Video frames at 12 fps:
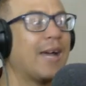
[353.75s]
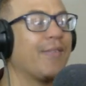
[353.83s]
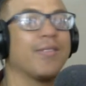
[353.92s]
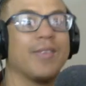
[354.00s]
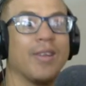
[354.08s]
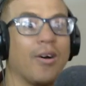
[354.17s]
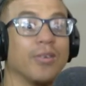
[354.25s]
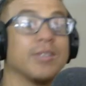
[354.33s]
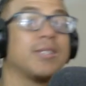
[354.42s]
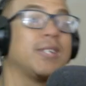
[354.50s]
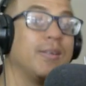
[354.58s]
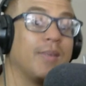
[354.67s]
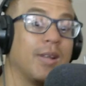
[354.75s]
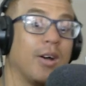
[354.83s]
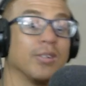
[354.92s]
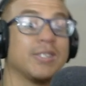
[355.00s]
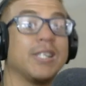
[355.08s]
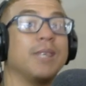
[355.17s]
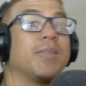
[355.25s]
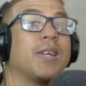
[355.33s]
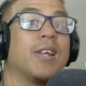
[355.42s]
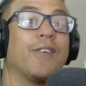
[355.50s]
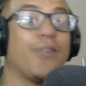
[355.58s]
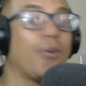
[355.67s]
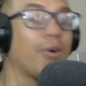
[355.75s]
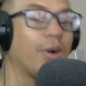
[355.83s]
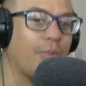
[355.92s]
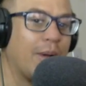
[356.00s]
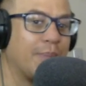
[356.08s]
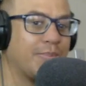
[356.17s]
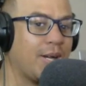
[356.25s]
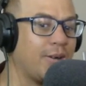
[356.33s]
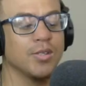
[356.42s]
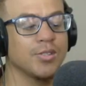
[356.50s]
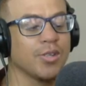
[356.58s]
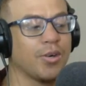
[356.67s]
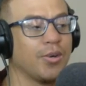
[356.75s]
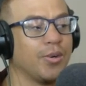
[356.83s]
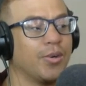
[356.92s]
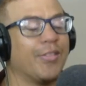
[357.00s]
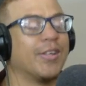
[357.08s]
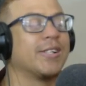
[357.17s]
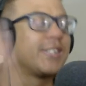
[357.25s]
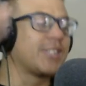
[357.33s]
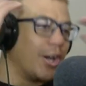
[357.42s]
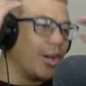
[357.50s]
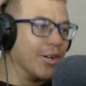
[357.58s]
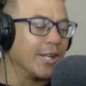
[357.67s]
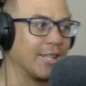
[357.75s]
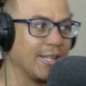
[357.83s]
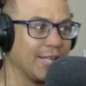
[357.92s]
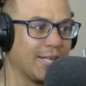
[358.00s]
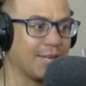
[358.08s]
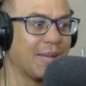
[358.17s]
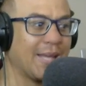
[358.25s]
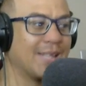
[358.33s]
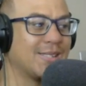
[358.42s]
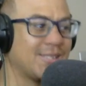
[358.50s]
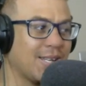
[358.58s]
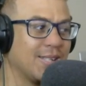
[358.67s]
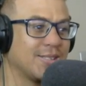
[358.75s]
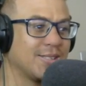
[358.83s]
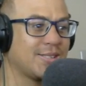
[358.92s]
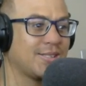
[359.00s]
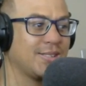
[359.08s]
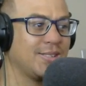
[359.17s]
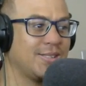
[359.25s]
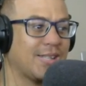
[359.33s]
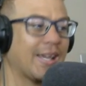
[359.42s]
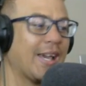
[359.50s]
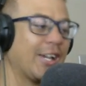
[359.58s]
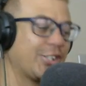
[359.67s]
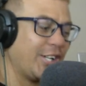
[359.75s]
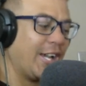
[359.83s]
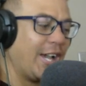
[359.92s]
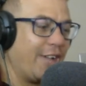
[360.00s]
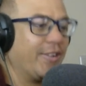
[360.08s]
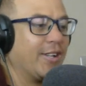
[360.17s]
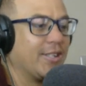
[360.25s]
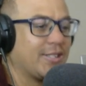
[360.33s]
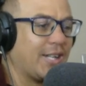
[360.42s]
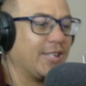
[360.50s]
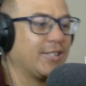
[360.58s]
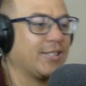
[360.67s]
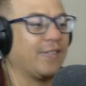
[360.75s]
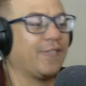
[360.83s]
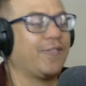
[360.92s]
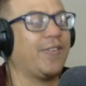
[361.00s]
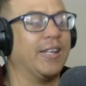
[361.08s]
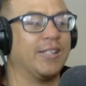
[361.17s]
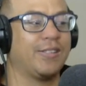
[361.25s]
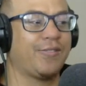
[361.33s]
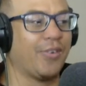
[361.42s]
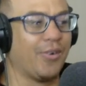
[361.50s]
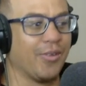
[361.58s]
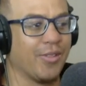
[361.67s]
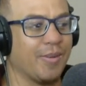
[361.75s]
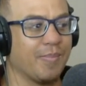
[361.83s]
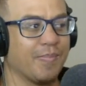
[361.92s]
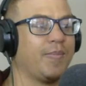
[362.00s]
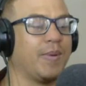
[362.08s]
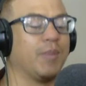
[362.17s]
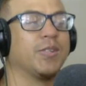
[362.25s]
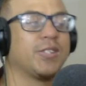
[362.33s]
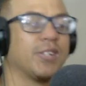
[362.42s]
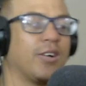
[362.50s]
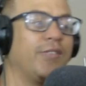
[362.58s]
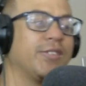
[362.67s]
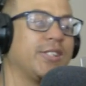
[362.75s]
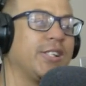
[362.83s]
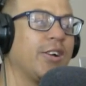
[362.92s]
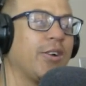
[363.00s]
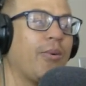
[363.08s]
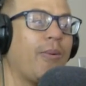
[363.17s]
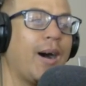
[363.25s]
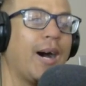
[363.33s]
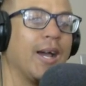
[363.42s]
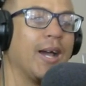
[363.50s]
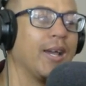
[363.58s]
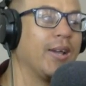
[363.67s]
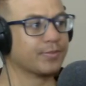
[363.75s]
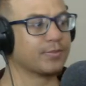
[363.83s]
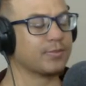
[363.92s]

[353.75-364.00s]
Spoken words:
And then the whole team 34 got wiped out. So this is the only thing that makes sense, is like actually having a titan fight for them. But we still obviously don't know why.